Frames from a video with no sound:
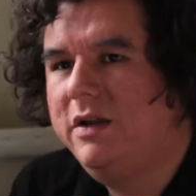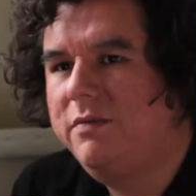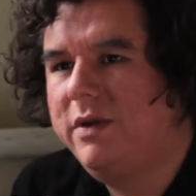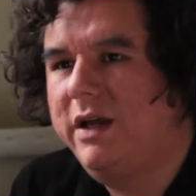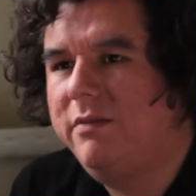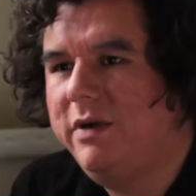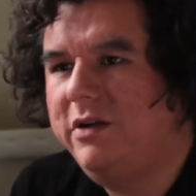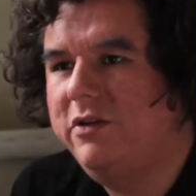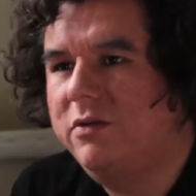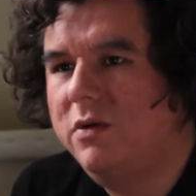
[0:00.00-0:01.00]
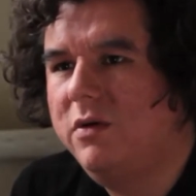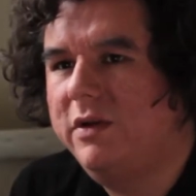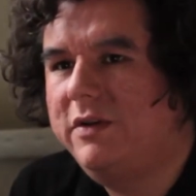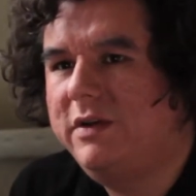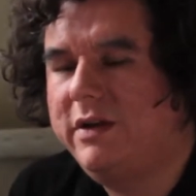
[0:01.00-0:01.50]
playing a major role.
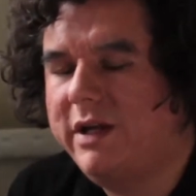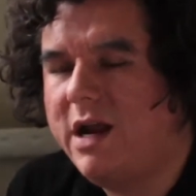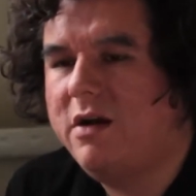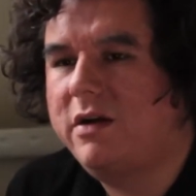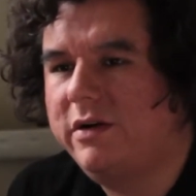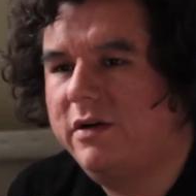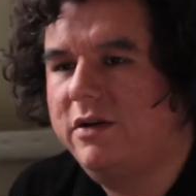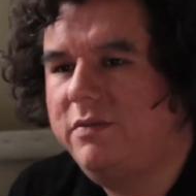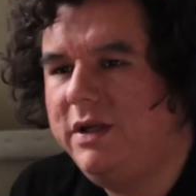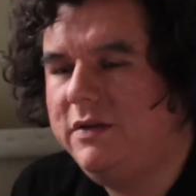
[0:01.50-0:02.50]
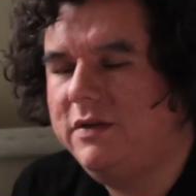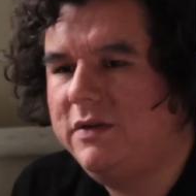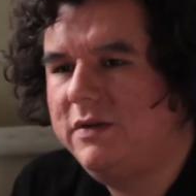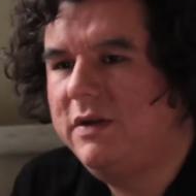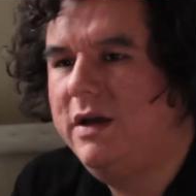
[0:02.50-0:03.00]
It's another character in the
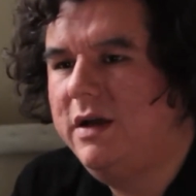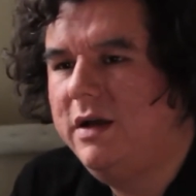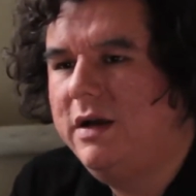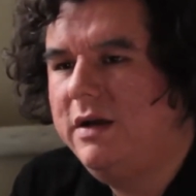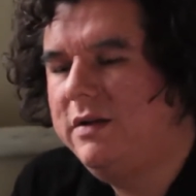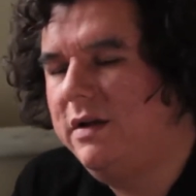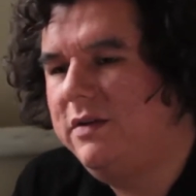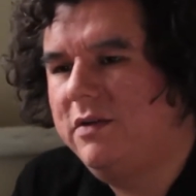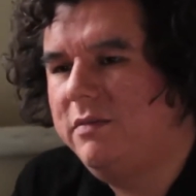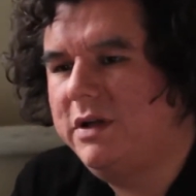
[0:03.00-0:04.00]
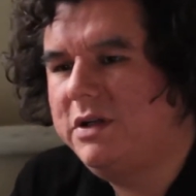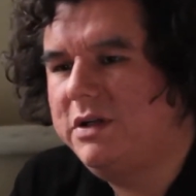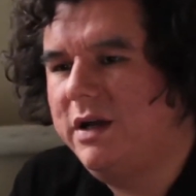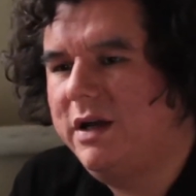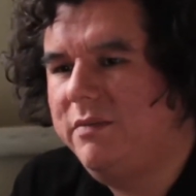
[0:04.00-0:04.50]
pieces. It's not so
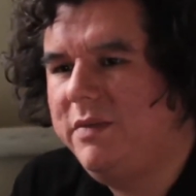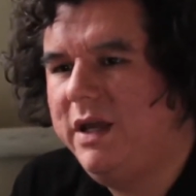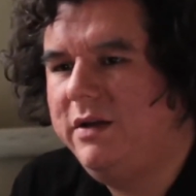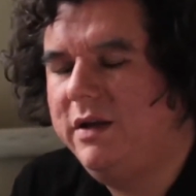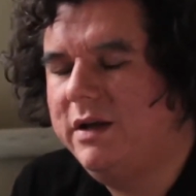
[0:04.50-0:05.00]
much painting